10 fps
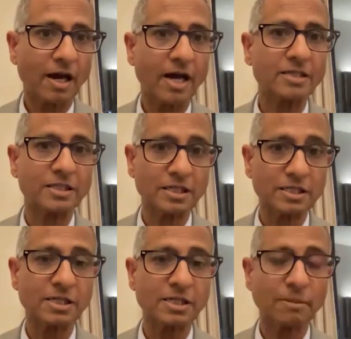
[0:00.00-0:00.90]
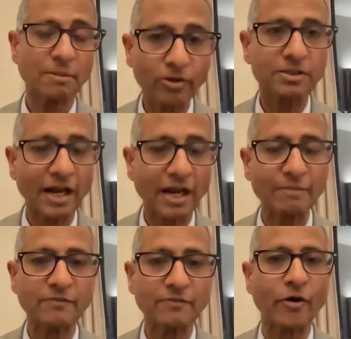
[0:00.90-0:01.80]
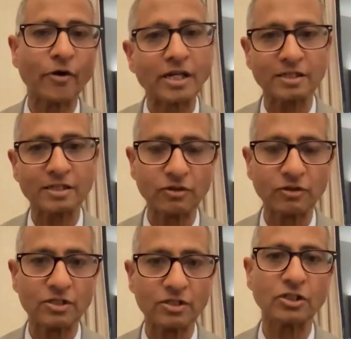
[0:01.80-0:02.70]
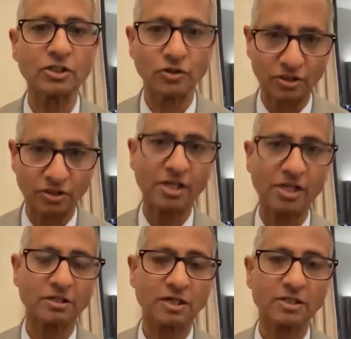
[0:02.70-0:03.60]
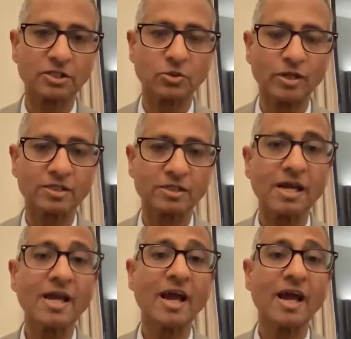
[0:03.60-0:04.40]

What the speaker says: is an important element for any country's geostrategic situation